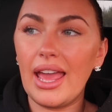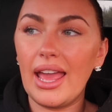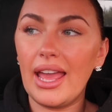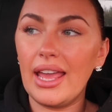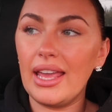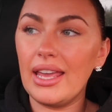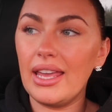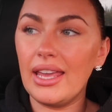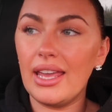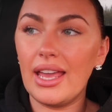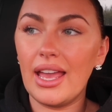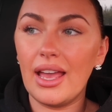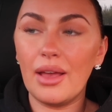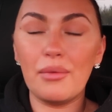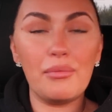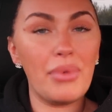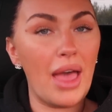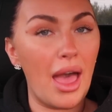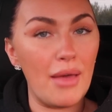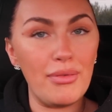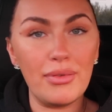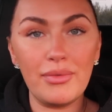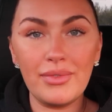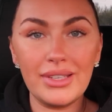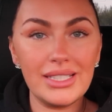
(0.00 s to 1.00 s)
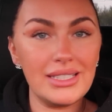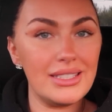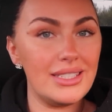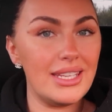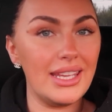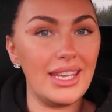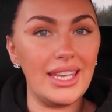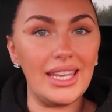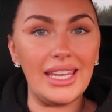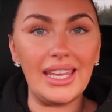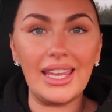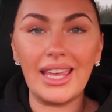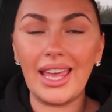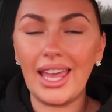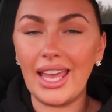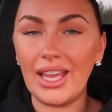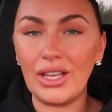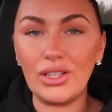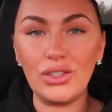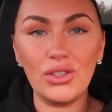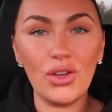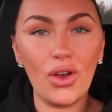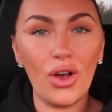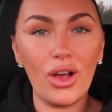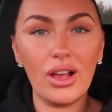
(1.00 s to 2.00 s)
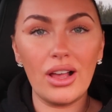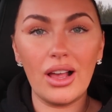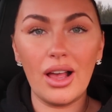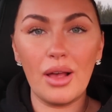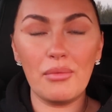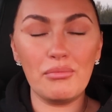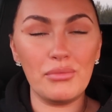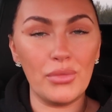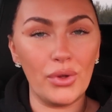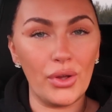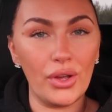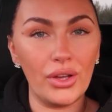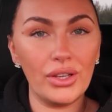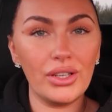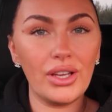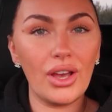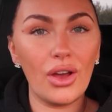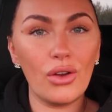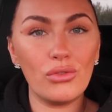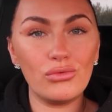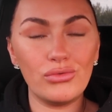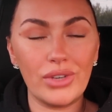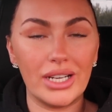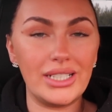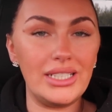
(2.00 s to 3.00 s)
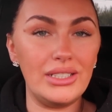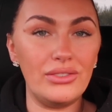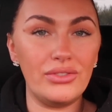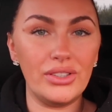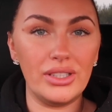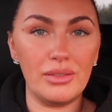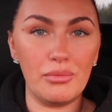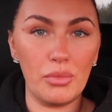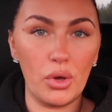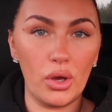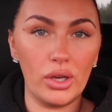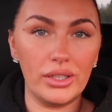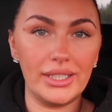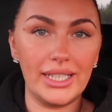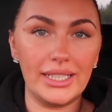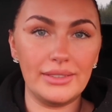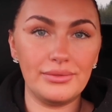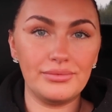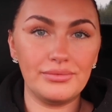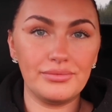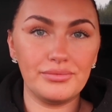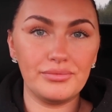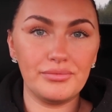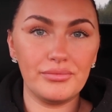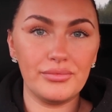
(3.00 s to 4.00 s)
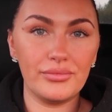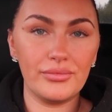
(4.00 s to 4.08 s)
a peppermint tea in your mug ready for the morning.